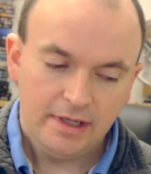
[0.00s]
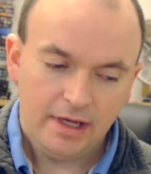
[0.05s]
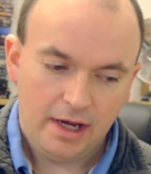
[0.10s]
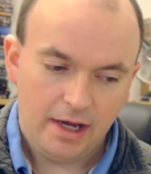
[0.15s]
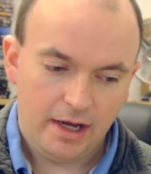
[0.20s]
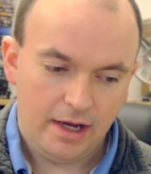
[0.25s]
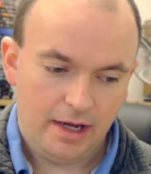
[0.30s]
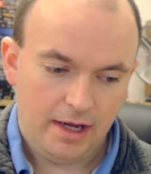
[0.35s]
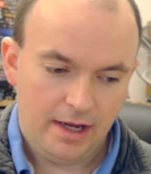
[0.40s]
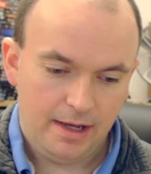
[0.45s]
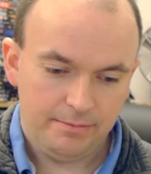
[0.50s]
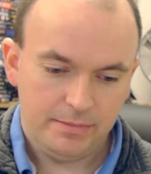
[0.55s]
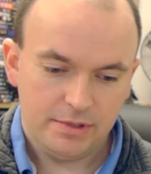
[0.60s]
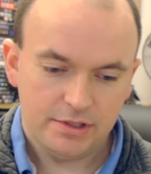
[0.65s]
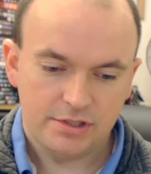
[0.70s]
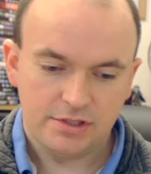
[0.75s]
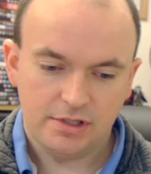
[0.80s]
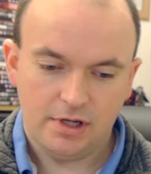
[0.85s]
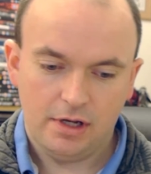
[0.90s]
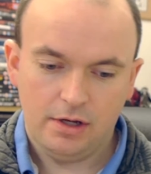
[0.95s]

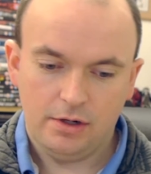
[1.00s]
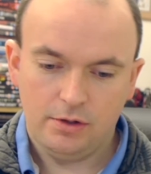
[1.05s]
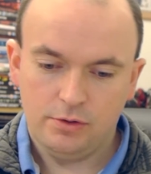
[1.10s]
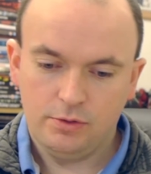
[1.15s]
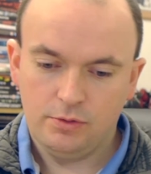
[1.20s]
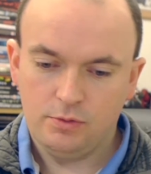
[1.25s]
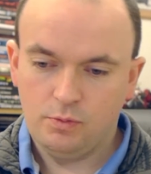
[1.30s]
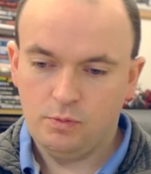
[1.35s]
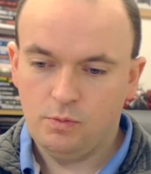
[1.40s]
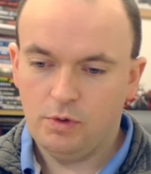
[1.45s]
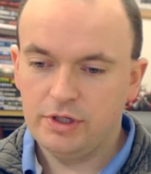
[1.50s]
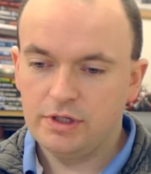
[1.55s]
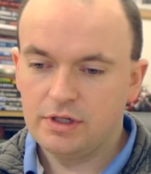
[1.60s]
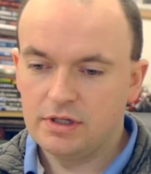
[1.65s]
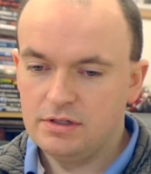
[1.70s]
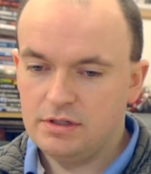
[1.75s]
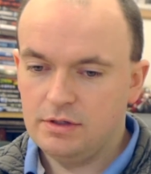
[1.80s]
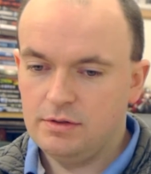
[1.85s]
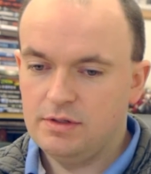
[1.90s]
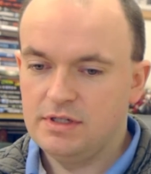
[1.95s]
So what you
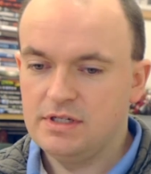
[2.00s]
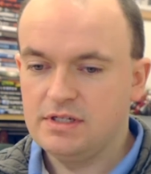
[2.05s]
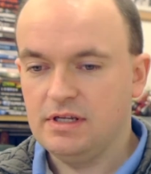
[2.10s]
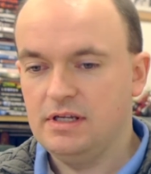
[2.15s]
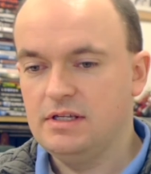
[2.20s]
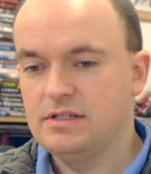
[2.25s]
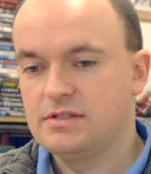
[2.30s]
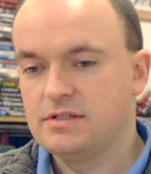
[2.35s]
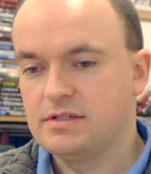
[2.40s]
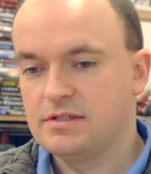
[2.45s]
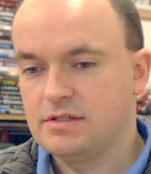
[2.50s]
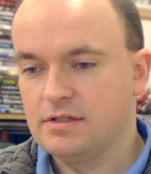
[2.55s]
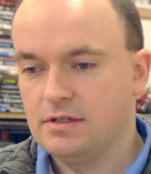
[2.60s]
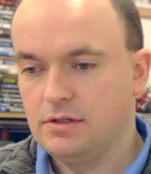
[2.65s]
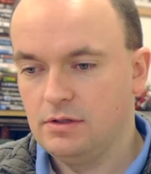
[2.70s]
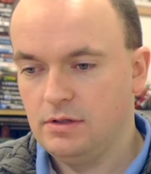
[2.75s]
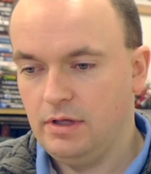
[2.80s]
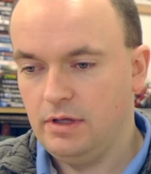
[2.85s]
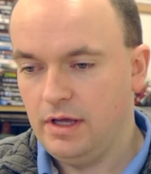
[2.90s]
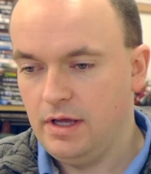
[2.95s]
can do is
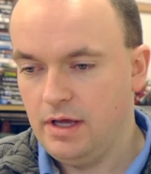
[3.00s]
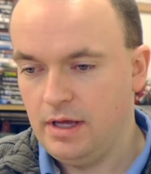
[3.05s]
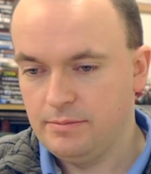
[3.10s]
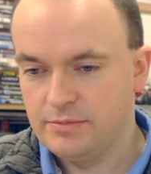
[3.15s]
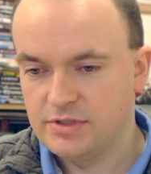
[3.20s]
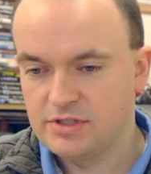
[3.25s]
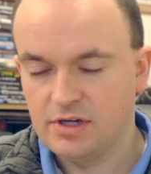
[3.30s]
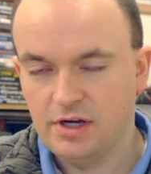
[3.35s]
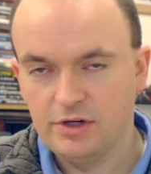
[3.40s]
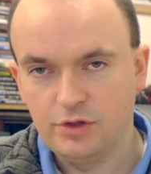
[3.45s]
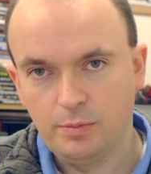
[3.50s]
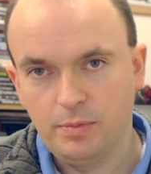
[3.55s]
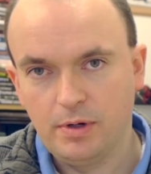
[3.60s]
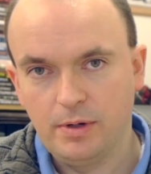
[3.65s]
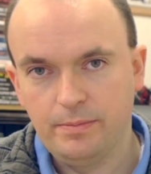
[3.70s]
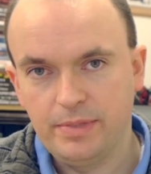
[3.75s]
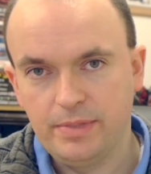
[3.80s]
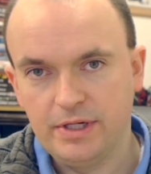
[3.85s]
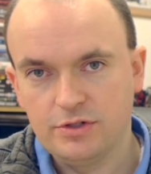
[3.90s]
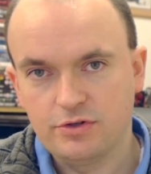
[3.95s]
sign up
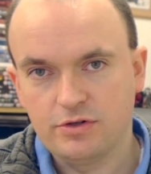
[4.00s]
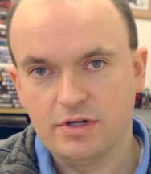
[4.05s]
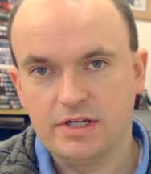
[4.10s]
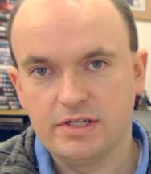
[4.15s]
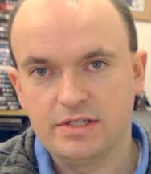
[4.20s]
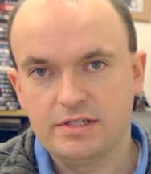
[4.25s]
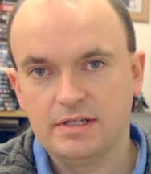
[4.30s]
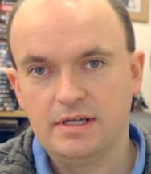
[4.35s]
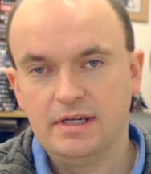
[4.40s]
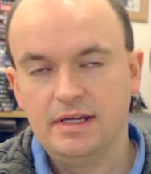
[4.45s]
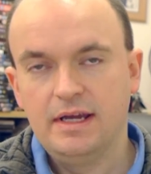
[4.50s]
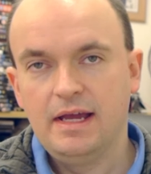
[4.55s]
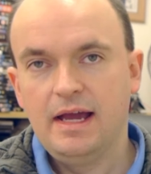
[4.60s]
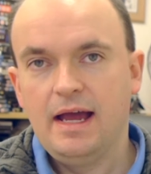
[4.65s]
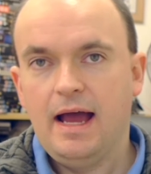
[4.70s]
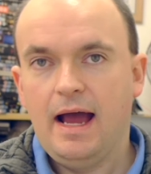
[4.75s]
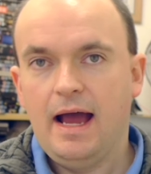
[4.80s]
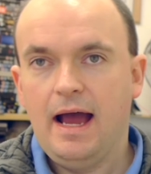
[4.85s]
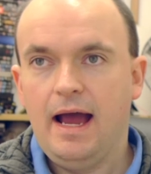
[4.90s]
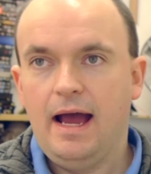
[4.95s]
on Pinterest,
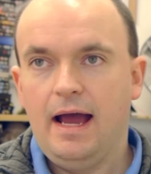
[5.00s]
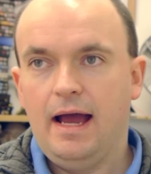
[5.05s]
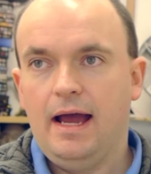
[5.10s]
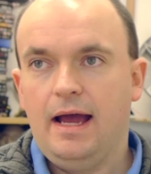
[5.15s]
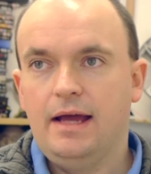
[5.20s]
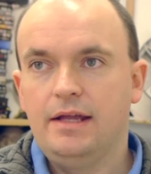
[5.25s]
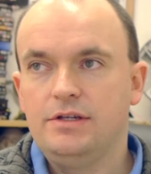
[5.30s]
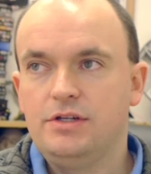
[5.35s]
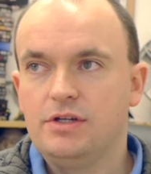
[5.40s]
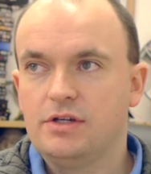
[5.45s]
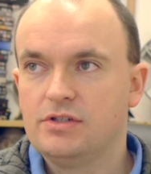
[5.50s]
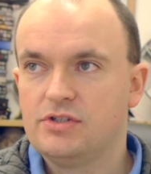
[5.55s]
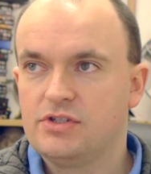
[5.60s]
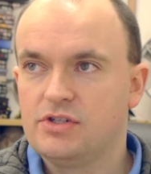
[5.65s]
and you can